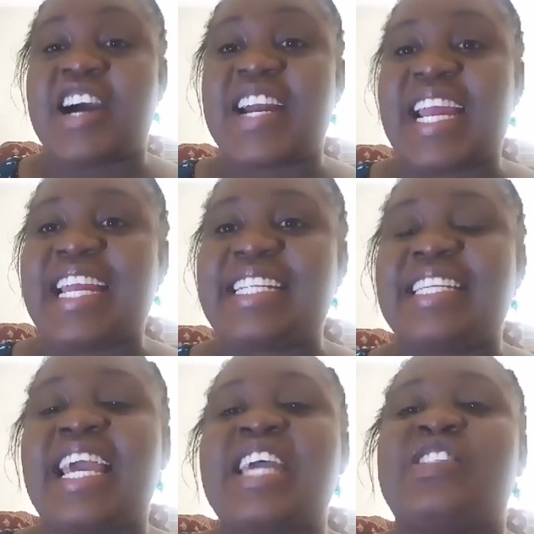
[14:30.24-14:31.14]
All
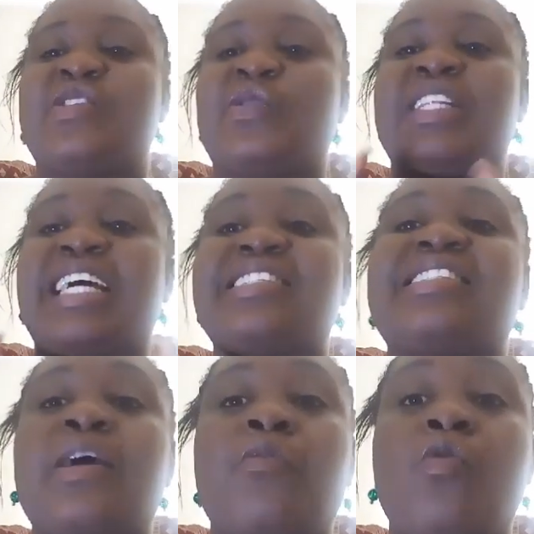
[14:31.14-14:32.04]
right? So
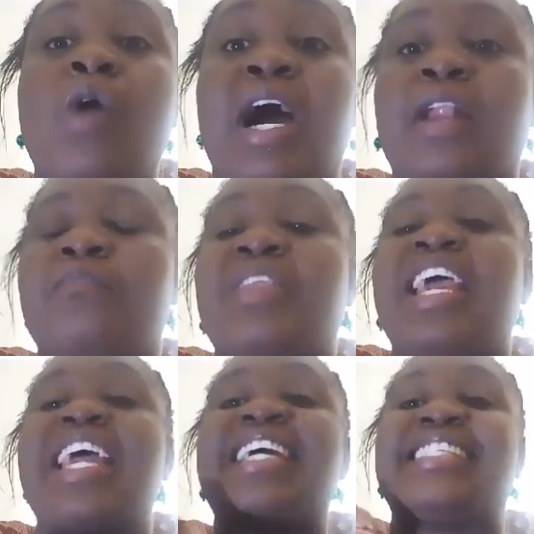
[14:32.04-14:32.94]
that's step one.
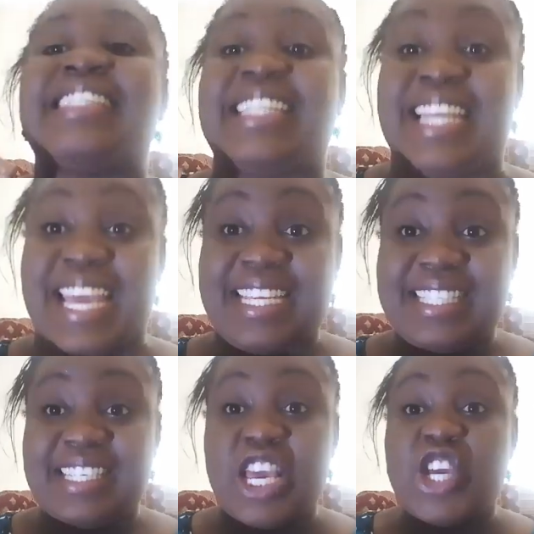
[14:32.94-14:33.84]

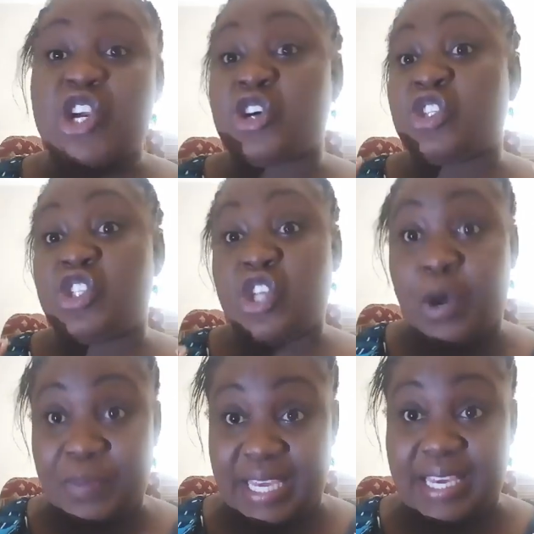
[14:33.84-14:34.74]
Select your
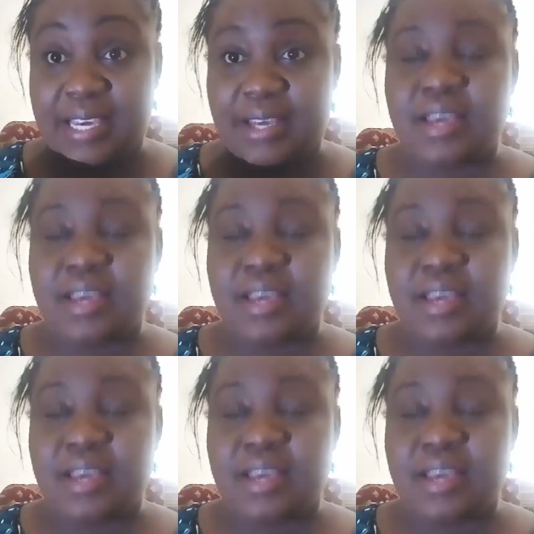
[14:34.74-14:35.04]
topic.